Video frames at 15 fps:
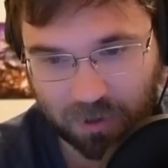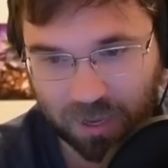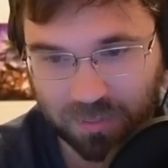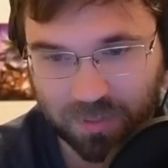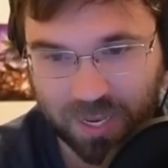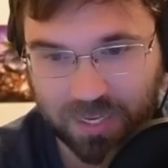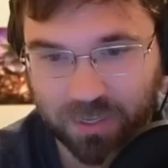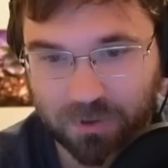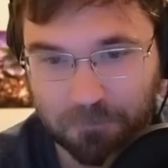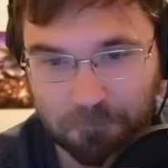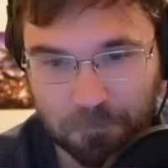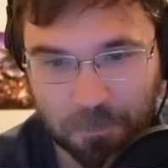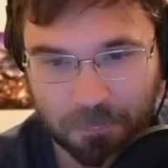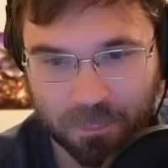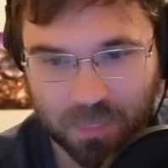I like it.
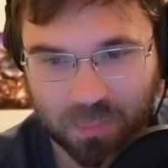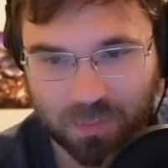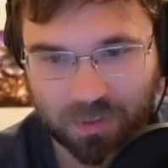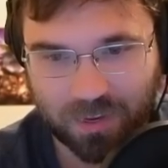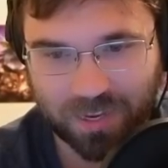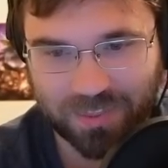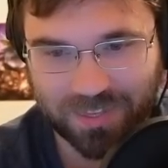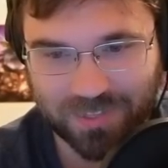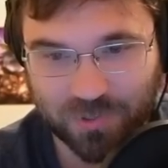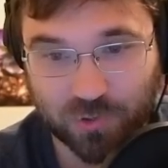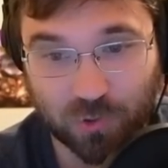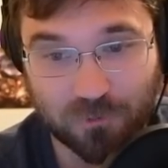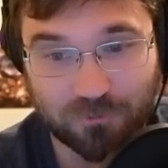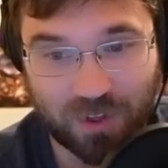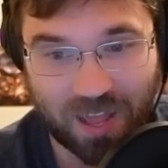And then
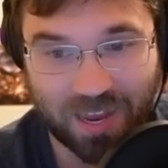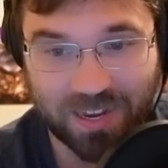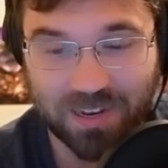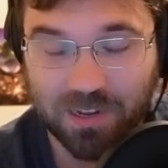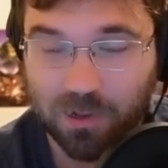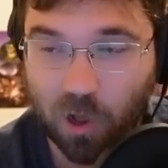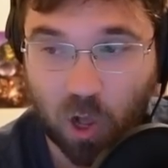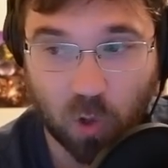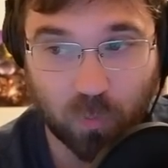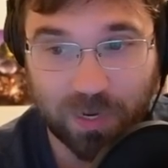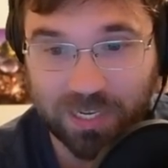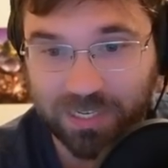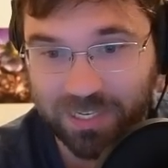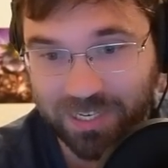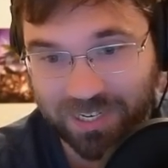Servine. All
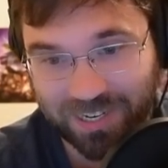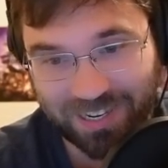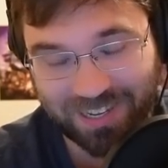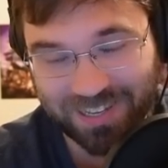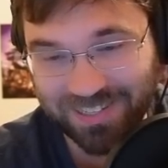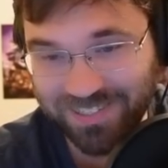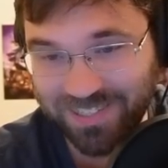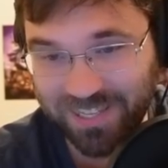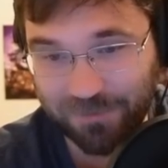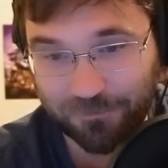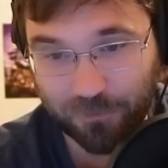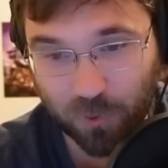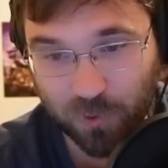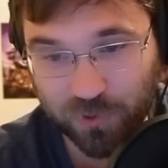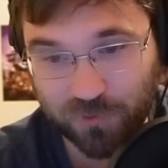we need is the
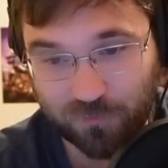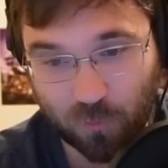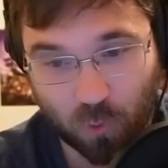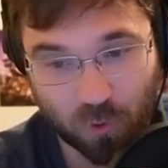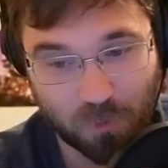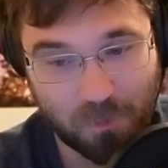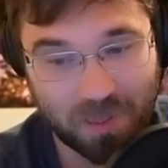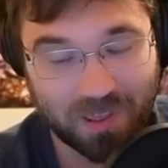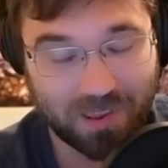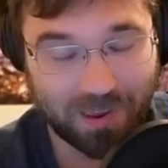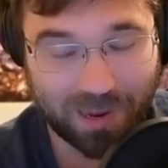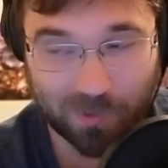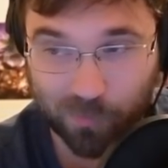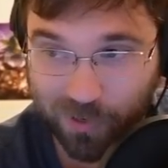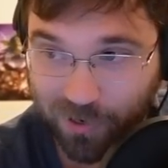first form.
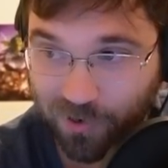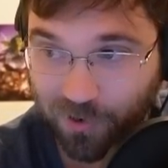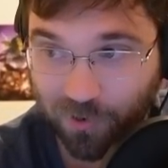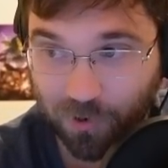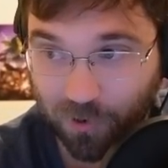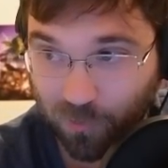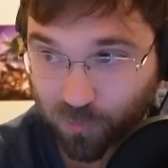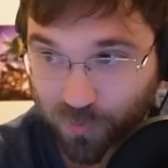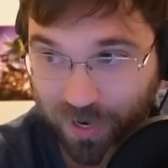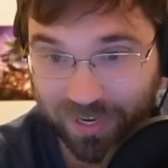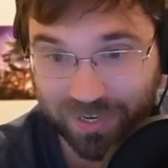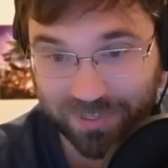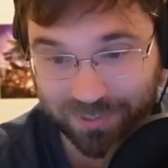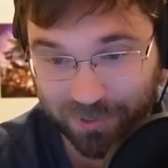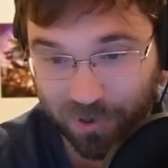And we are
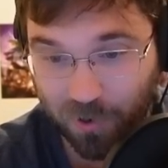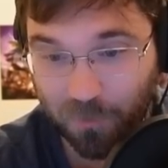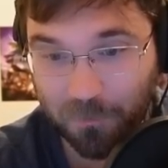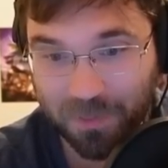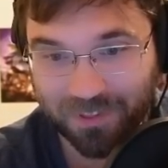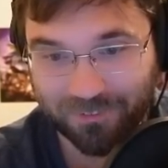ready to go.